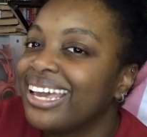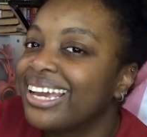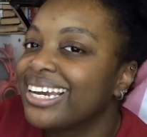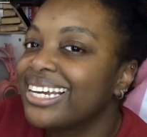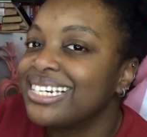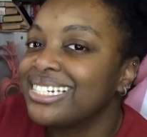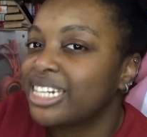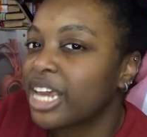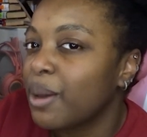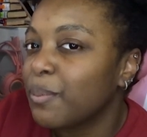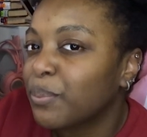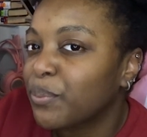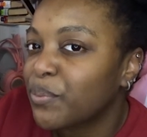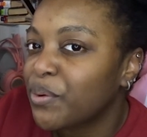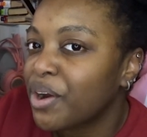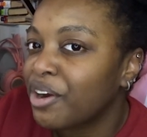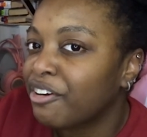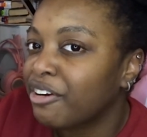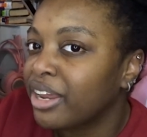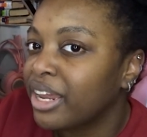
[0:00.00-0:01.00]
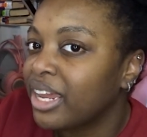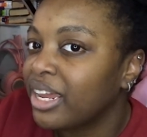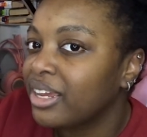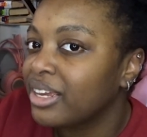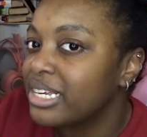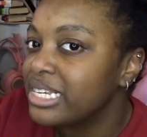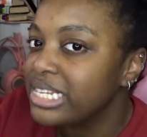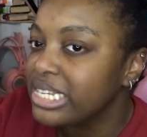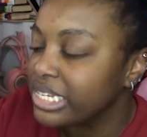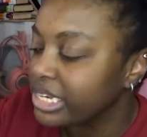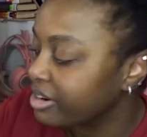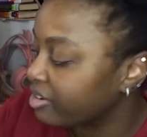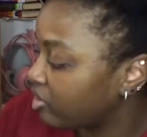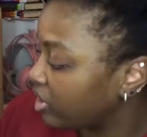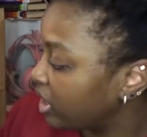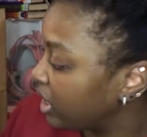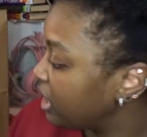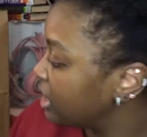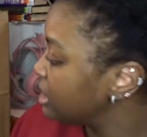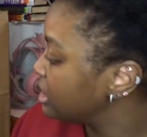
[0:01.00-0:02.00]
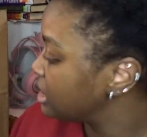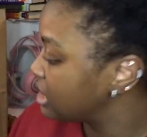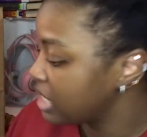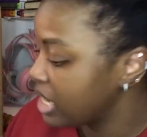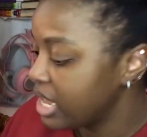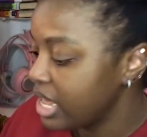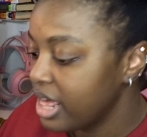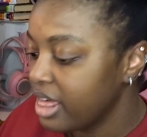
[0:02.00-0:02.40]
contemporary series.